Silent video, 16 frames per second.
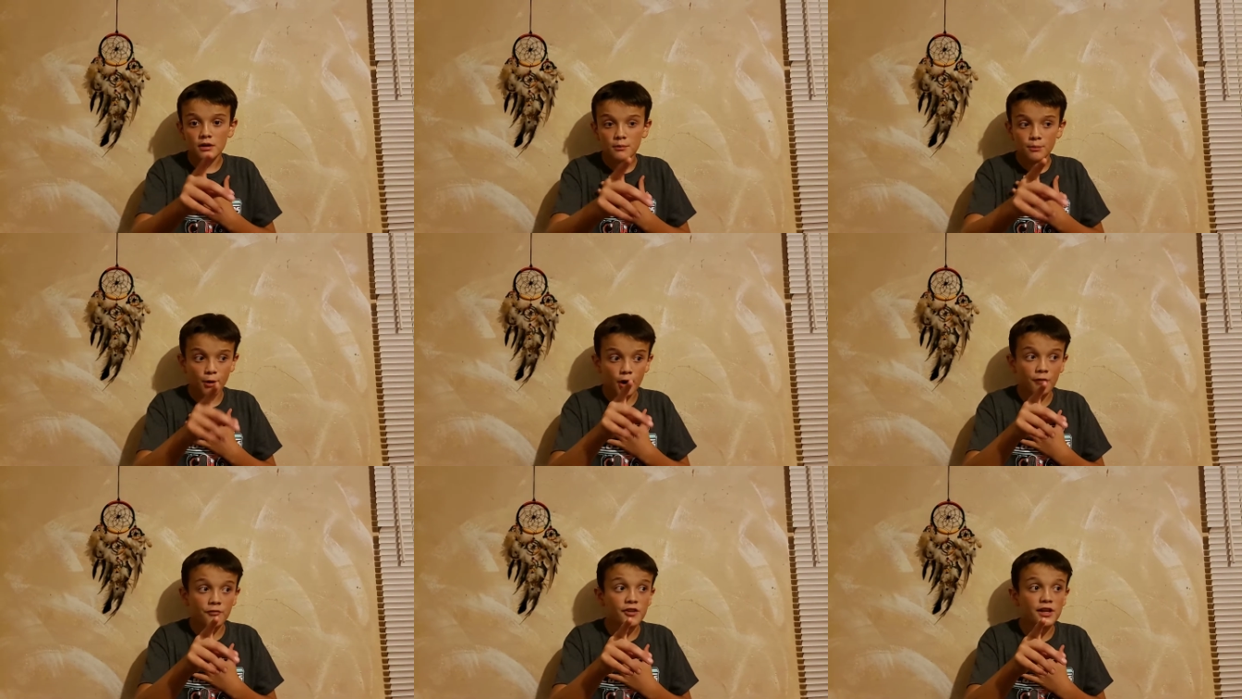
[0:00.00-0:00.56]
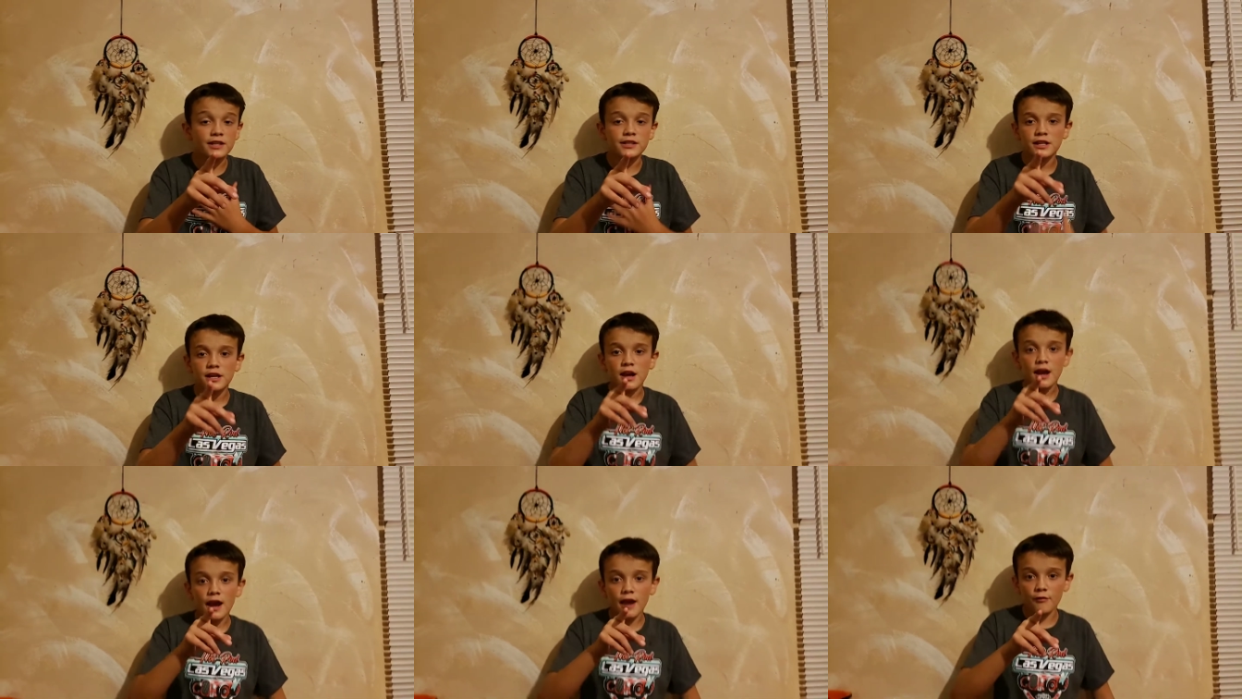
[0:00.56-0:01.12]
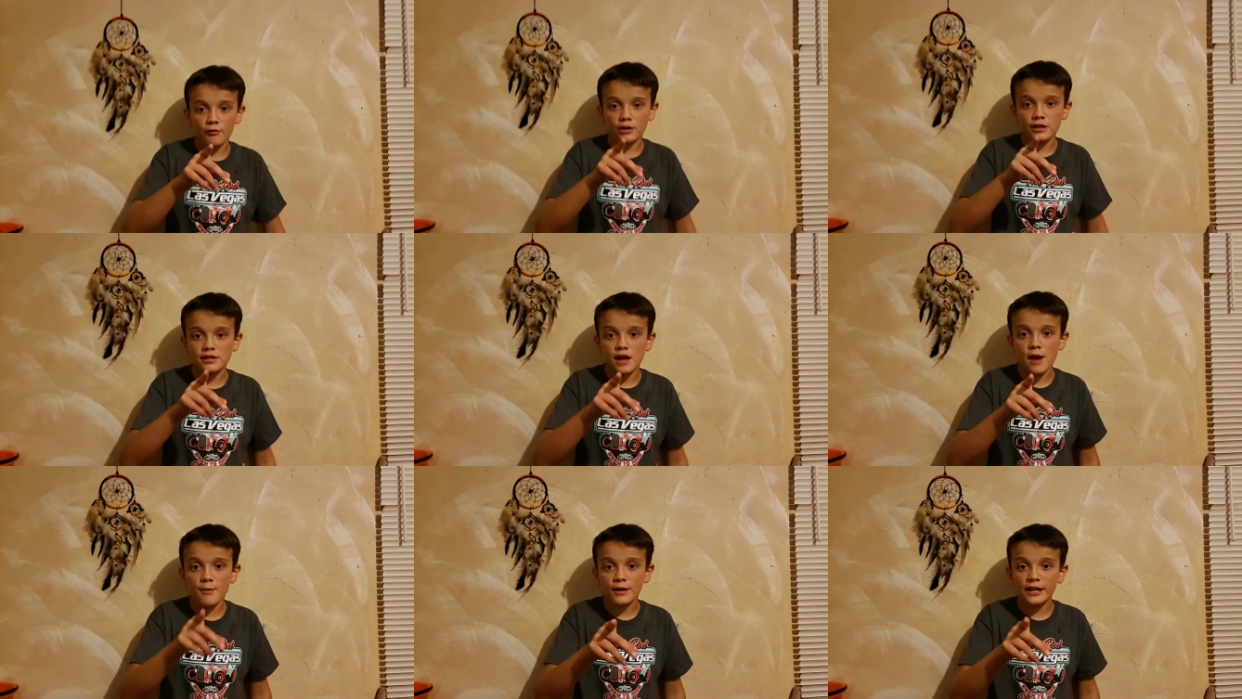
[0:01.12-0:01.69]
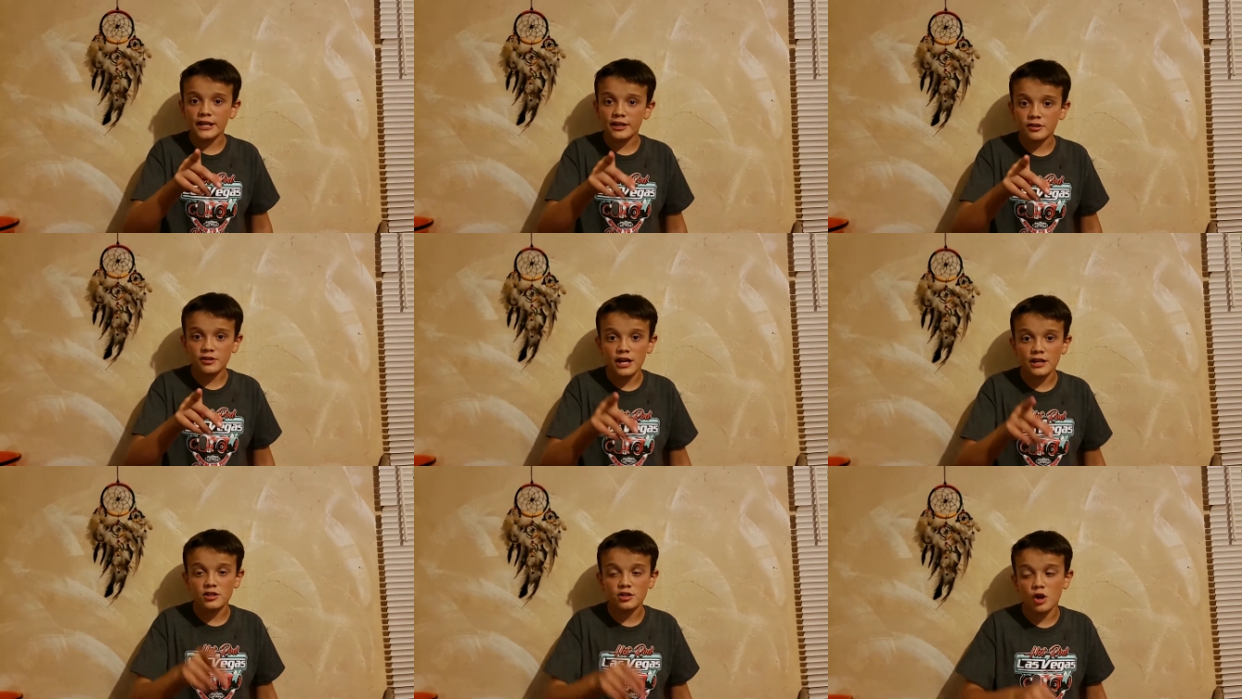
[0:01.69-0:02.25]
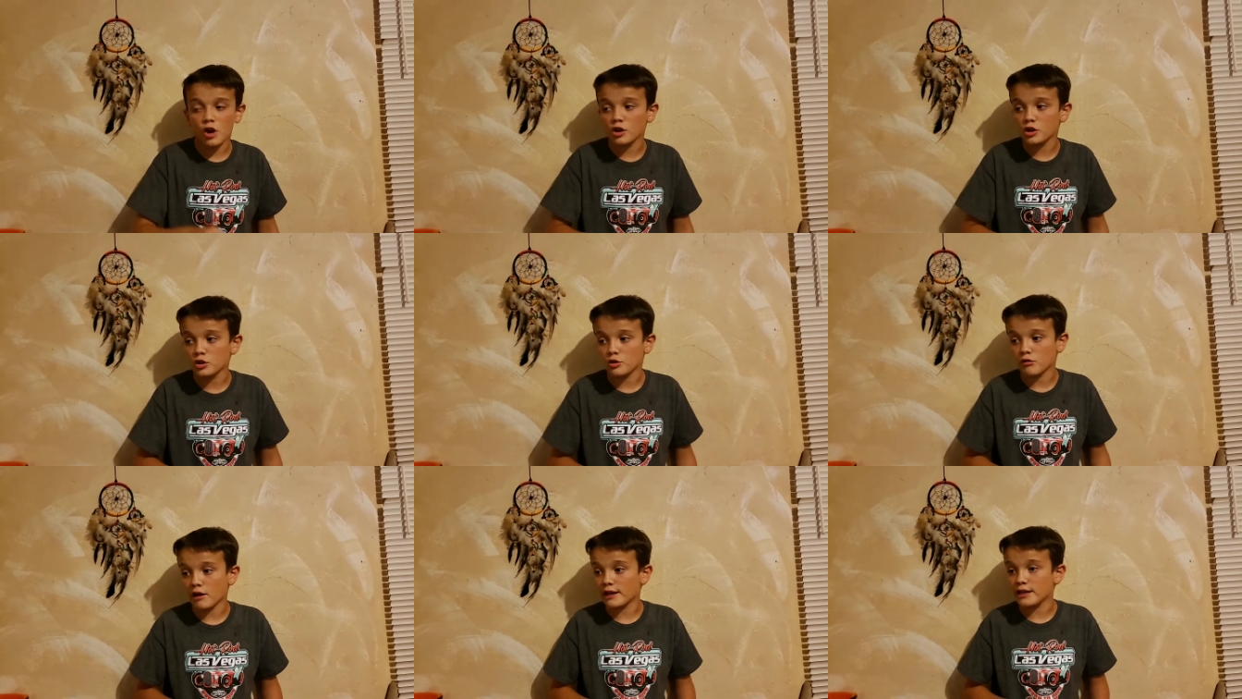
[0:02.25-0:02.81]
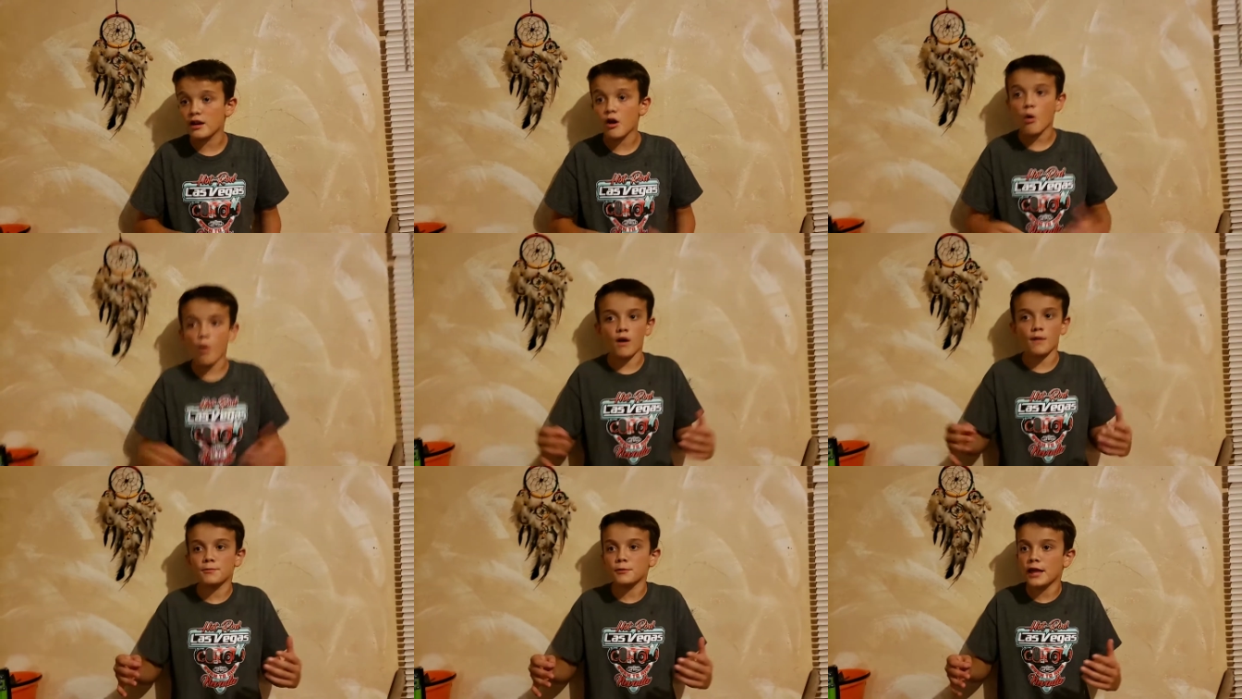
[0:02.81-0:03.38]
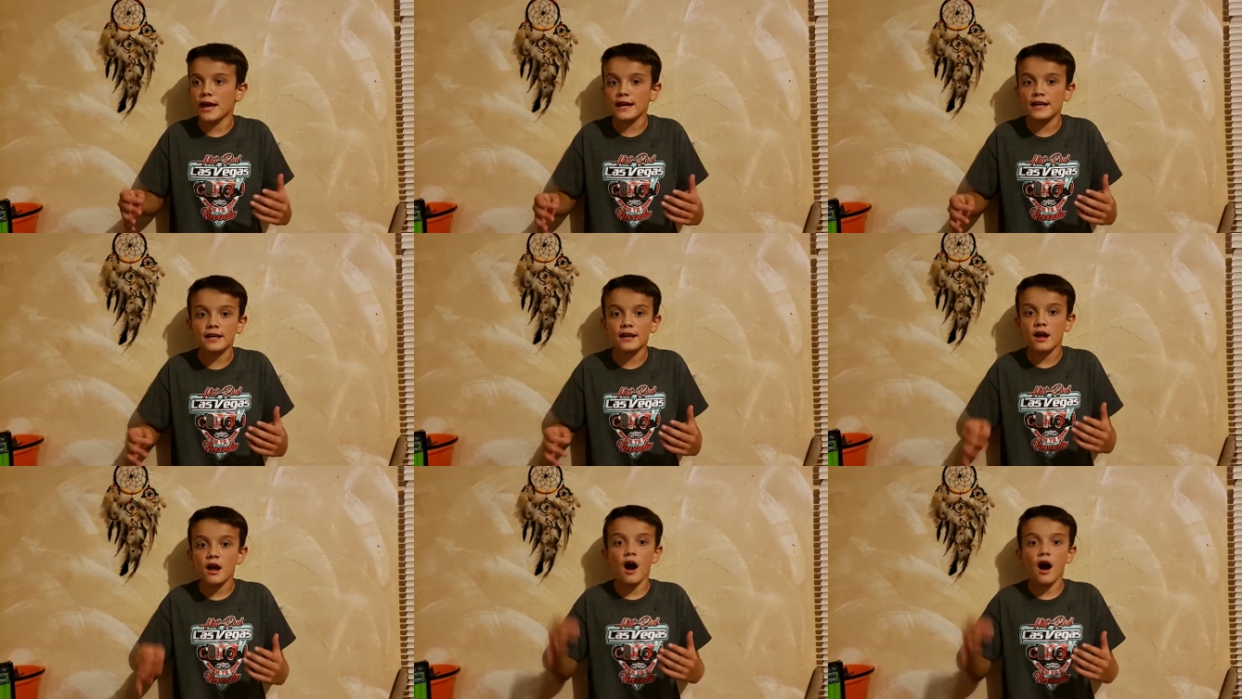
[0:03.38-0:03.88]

perfect. Every time I hear that song on the radio or play it,